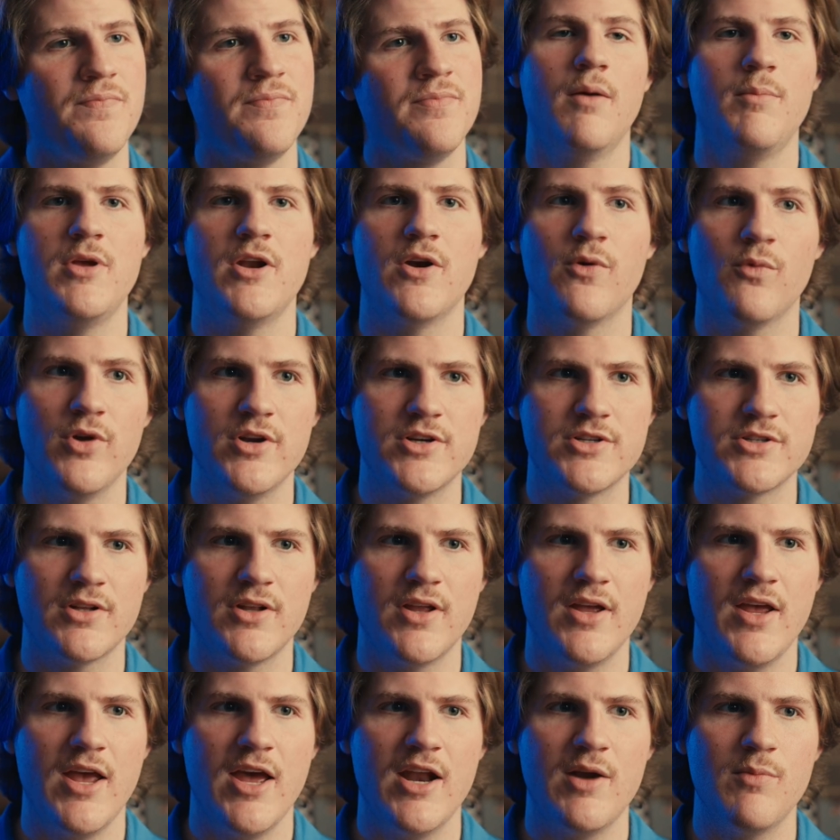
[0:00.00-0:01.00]
I mean,
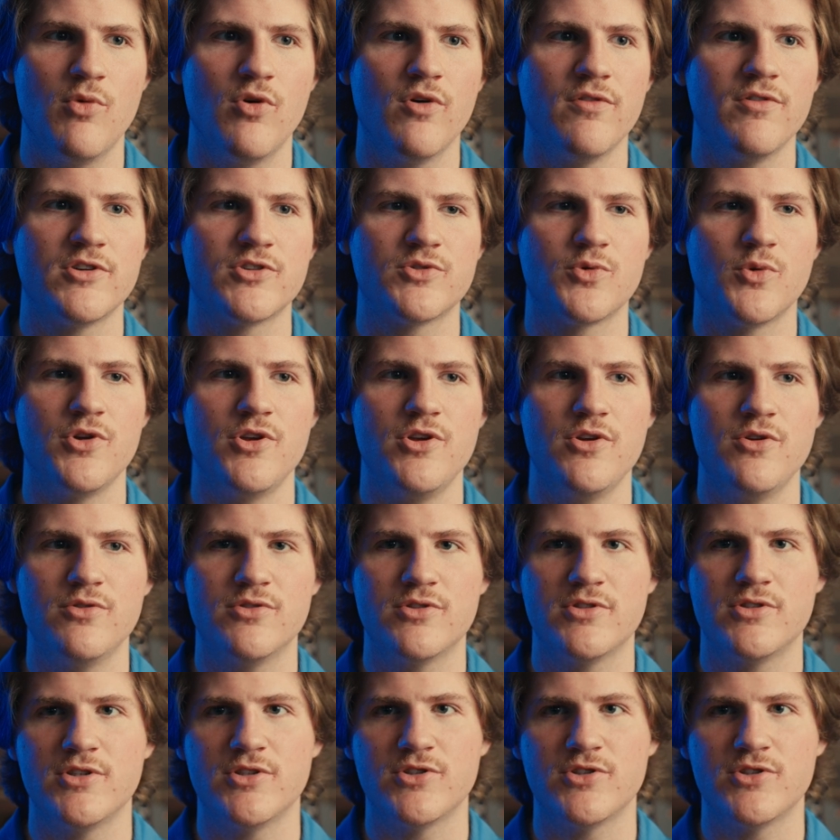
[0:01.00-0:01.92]
originally anamorphics were used